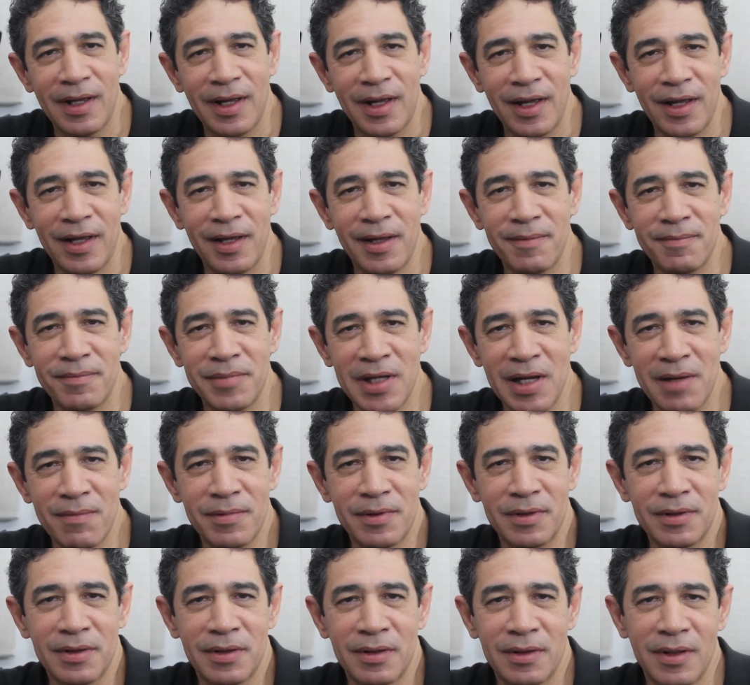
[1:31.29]
and be
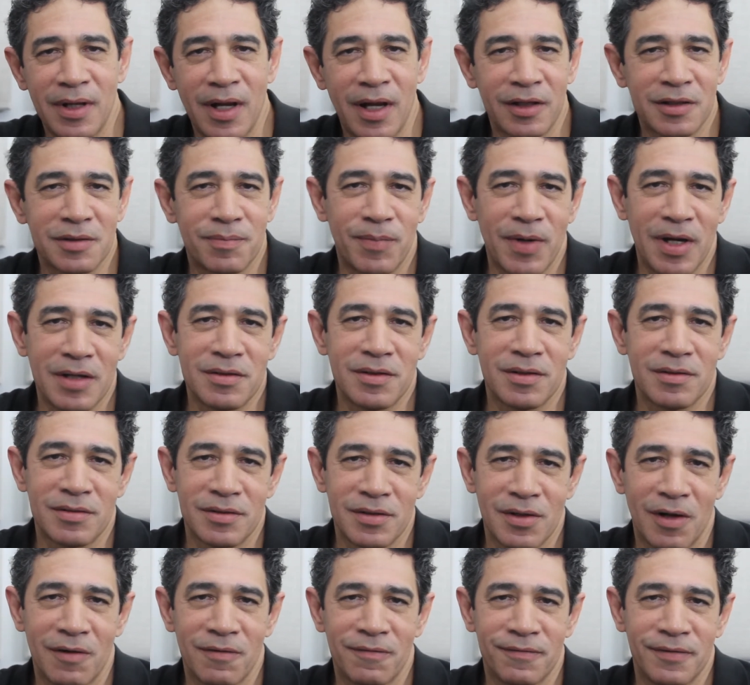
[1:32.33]
able to express
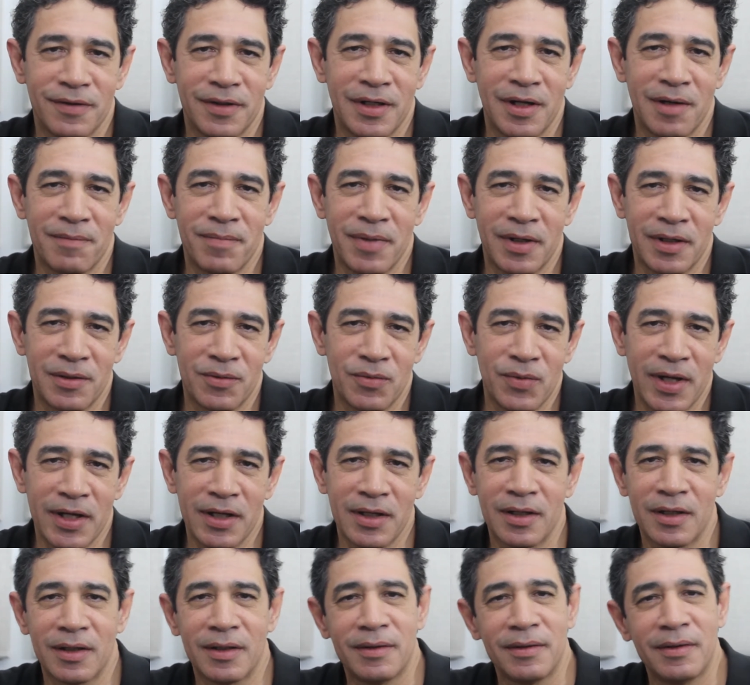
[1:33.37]
yourself in a better way,